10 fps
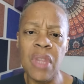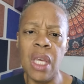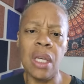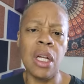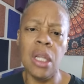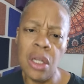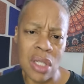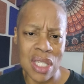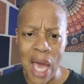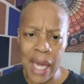in clear
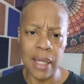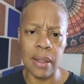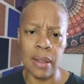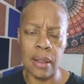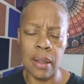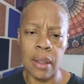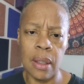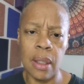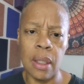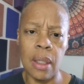sight
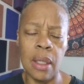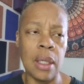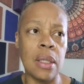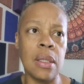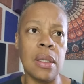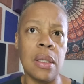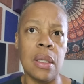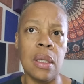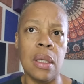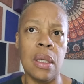is
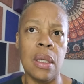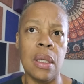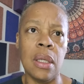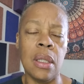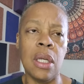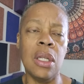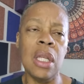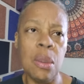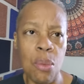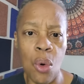they're
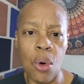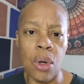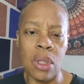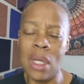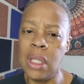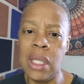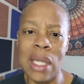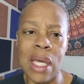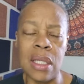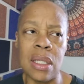nothing more nothing
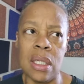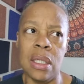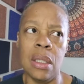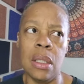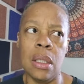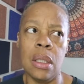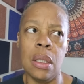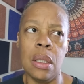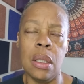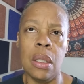less than
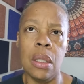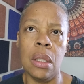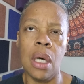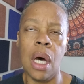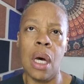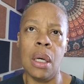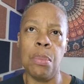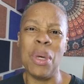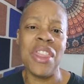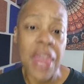uh,
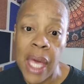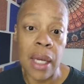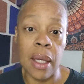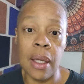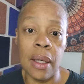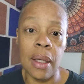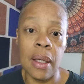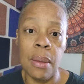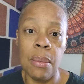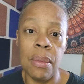pathetic,
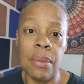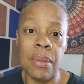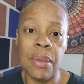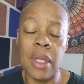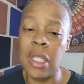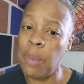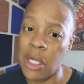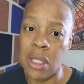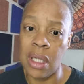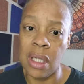
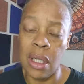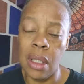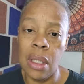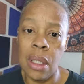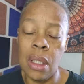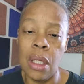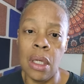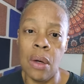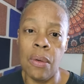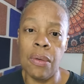especially, you
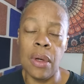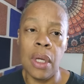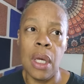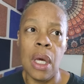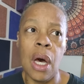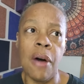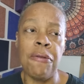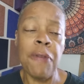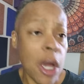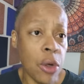know, uh,
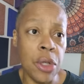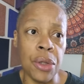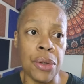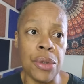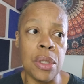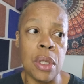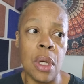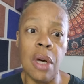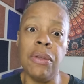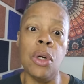failures
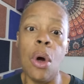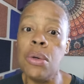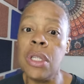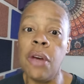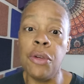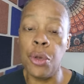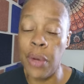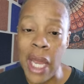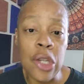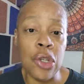of their own self
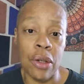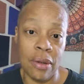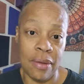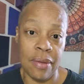creation.